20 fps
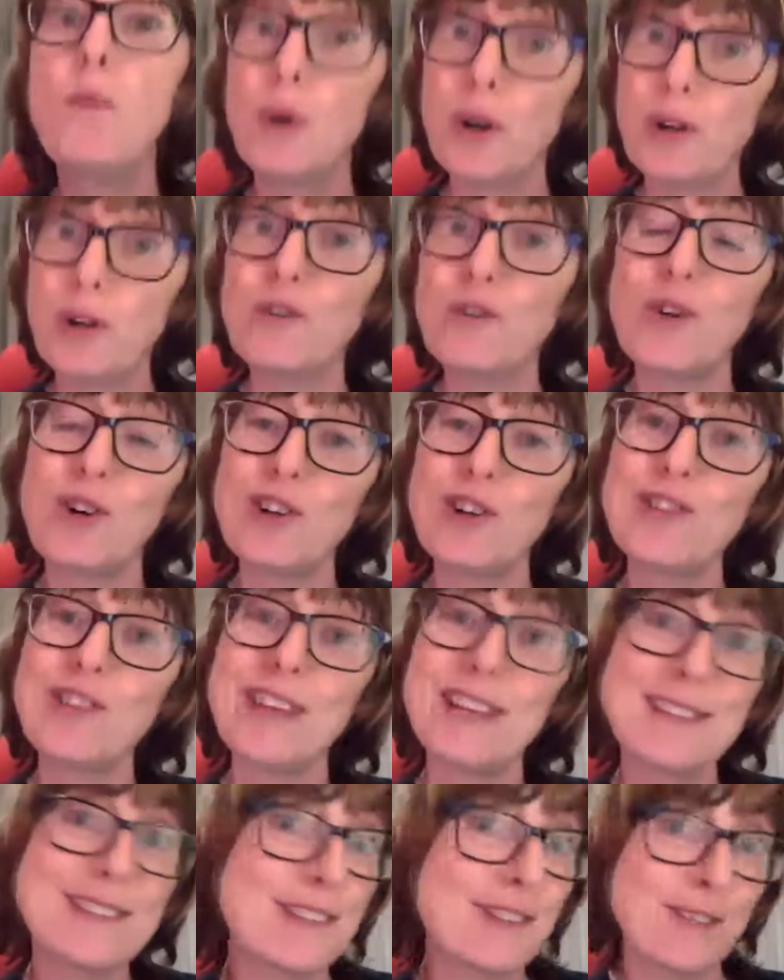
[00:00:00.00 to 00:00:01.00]
But of course,
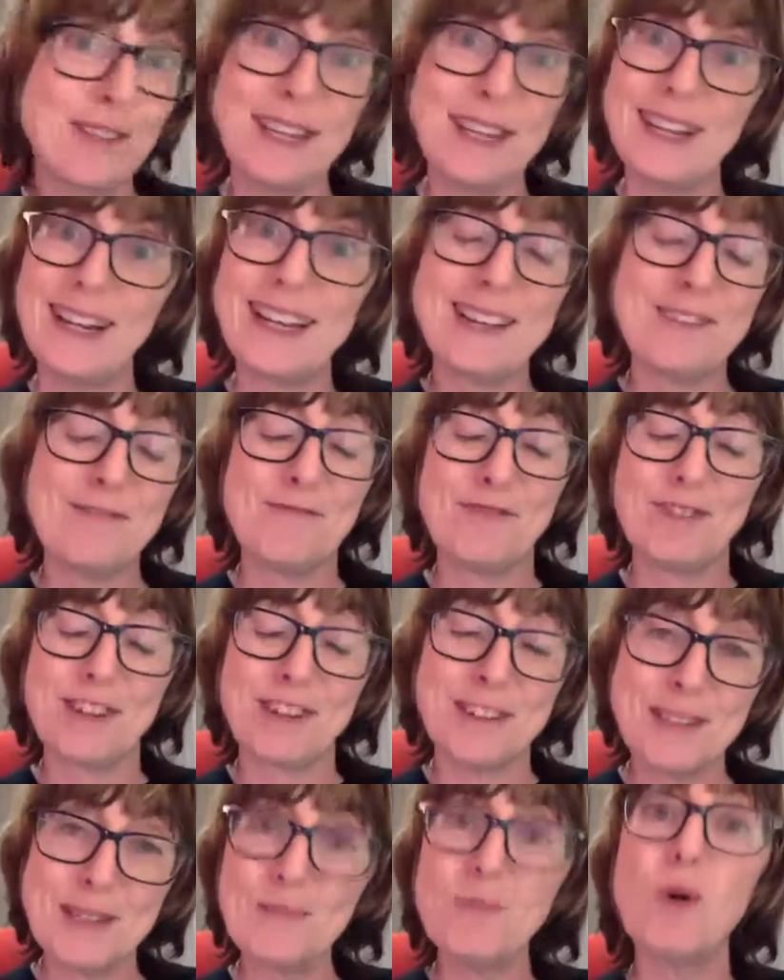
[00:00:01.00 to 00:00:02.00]
that's only like a
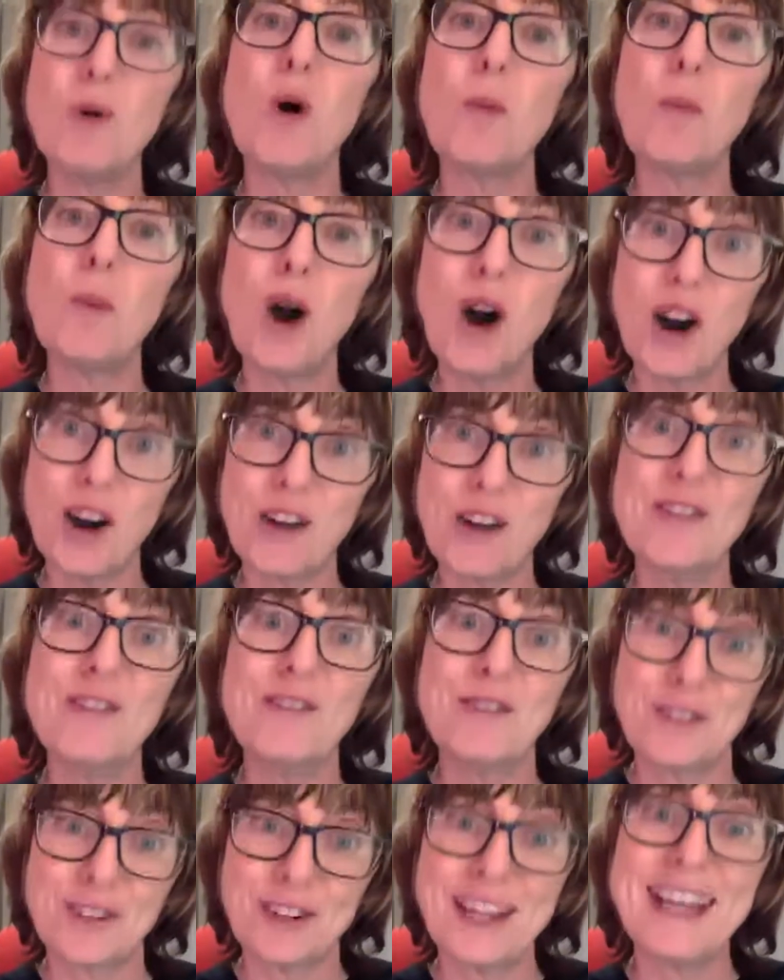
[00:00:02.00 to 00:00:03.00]
very small part
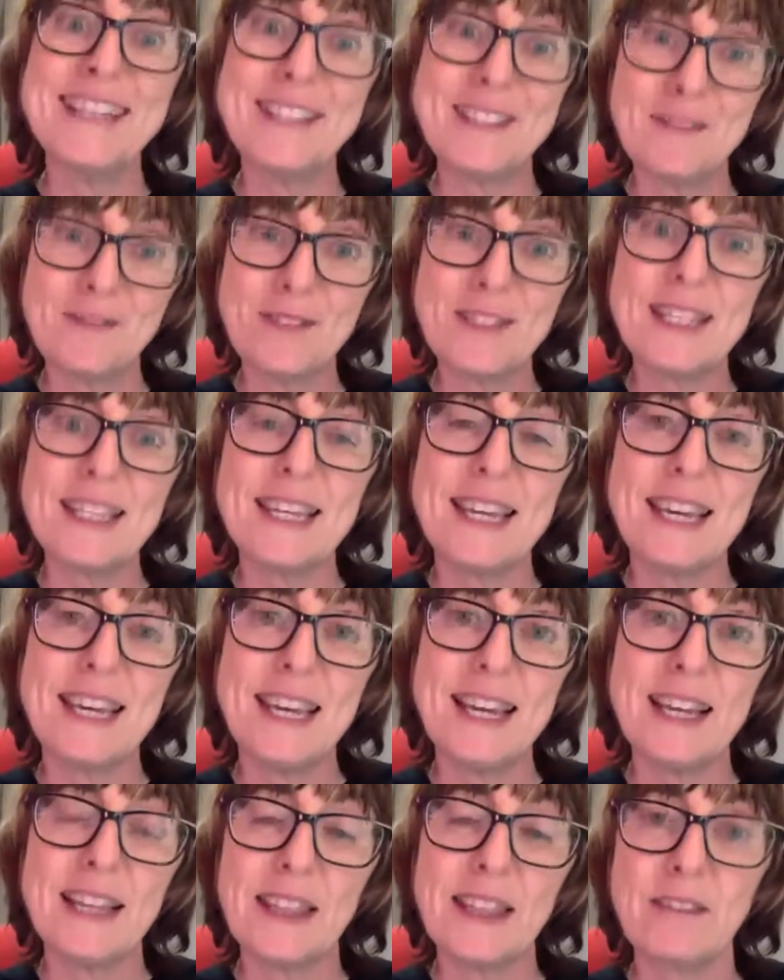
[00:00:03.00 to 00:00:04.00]
of
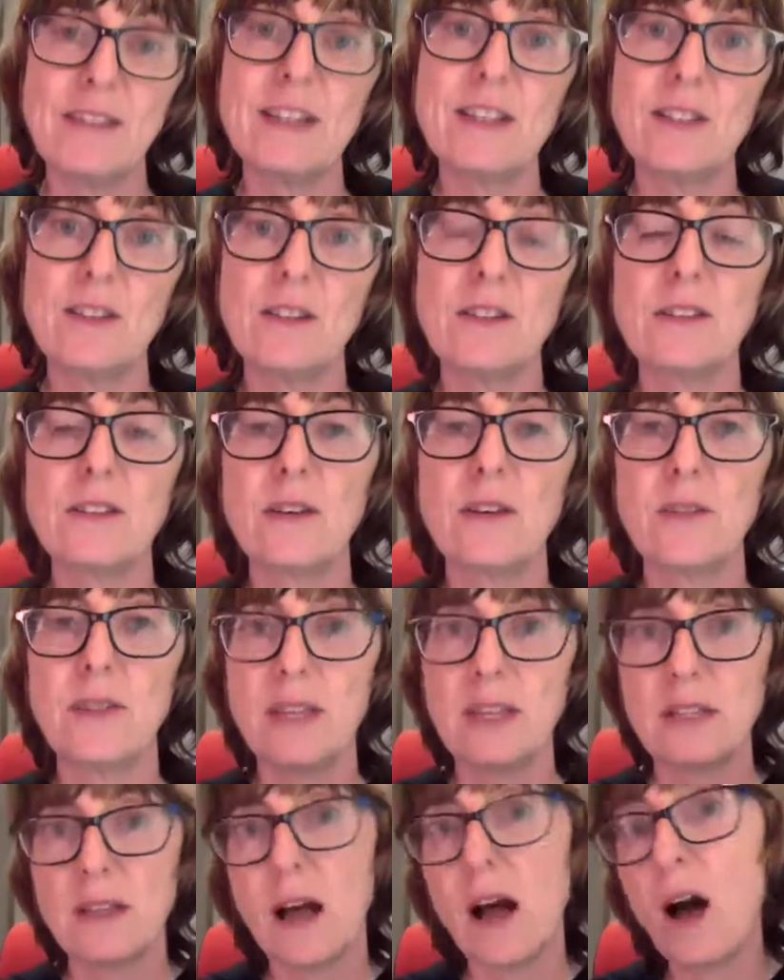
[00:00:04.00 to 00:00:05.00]
creativity. And there is also
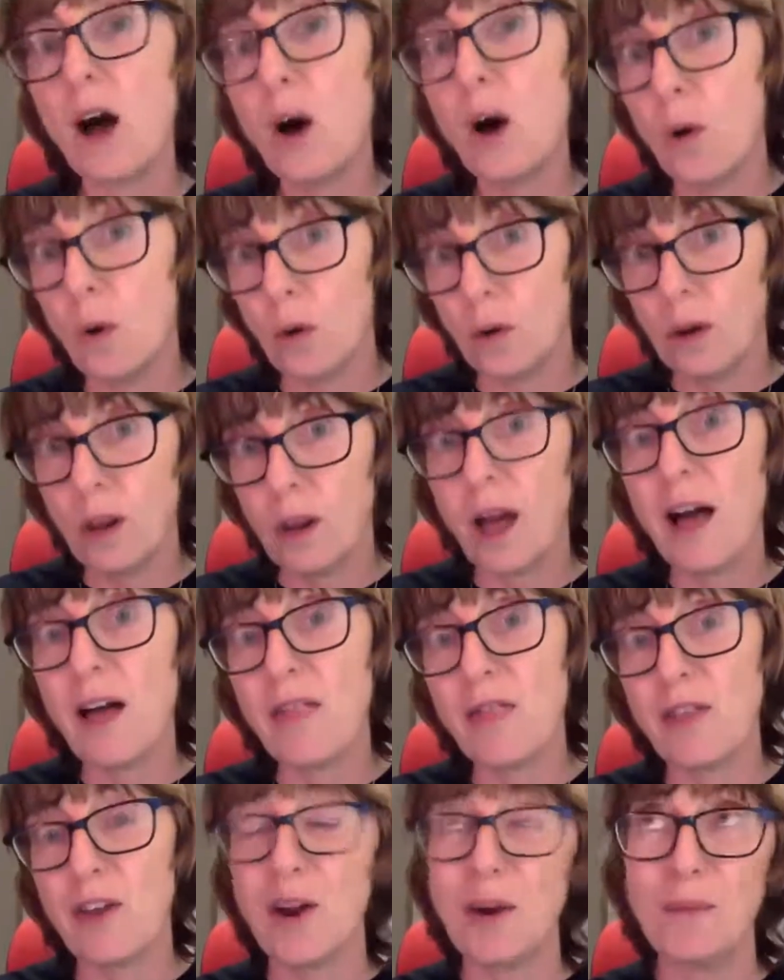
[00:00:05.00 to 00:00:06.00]
this whole
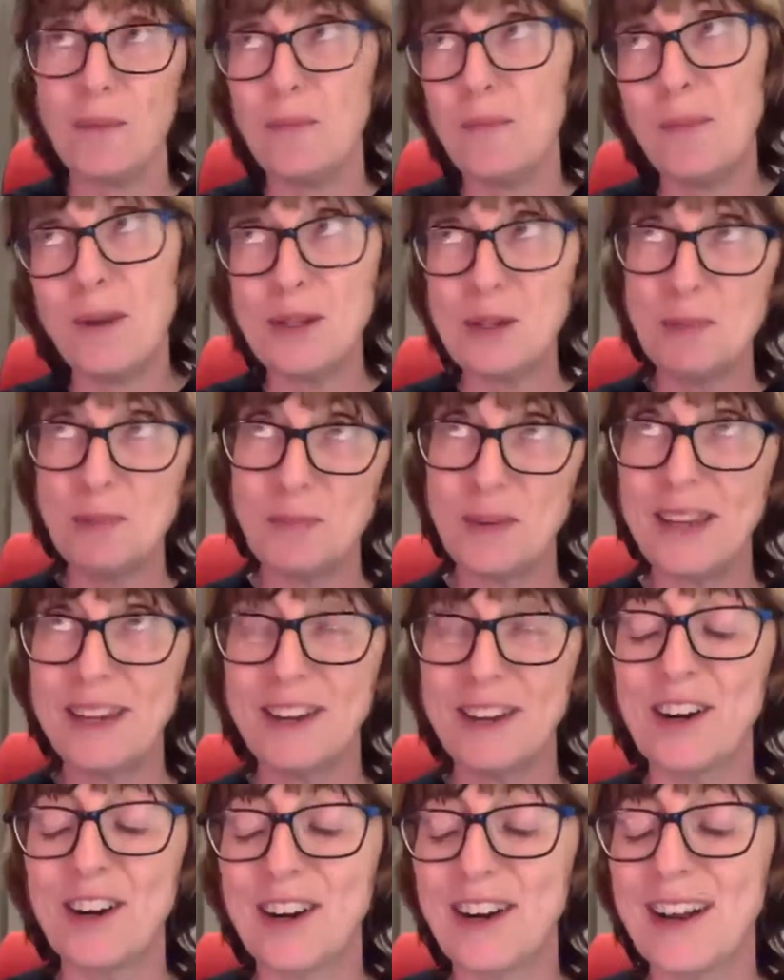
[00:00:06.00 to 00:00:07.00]
other much
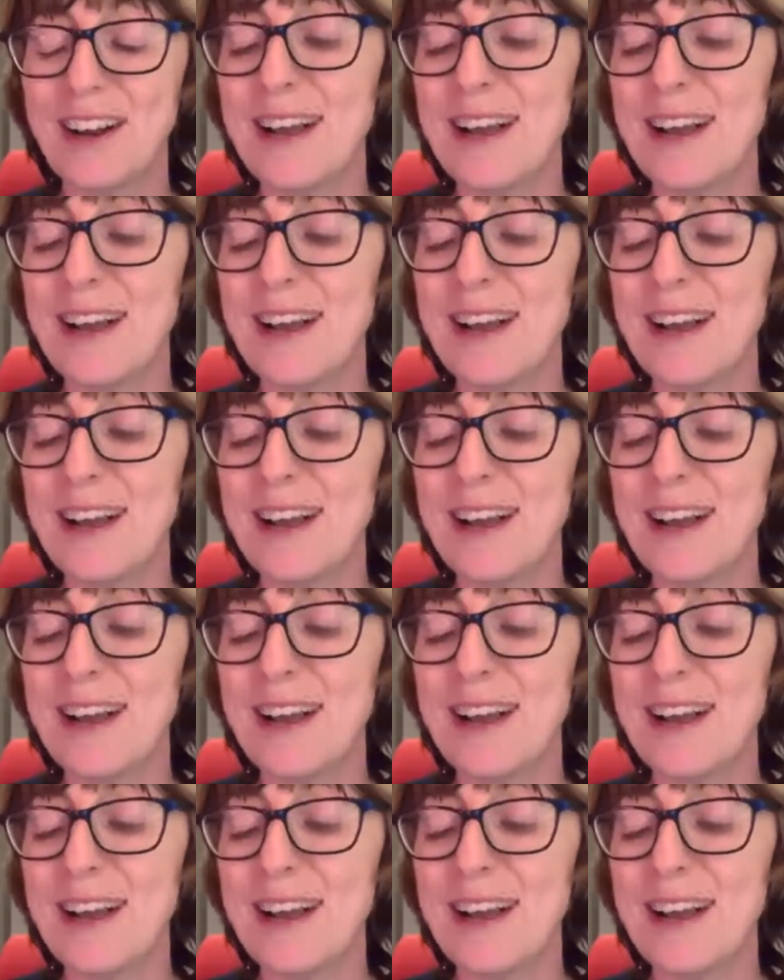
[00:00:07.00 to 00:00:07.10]
bigger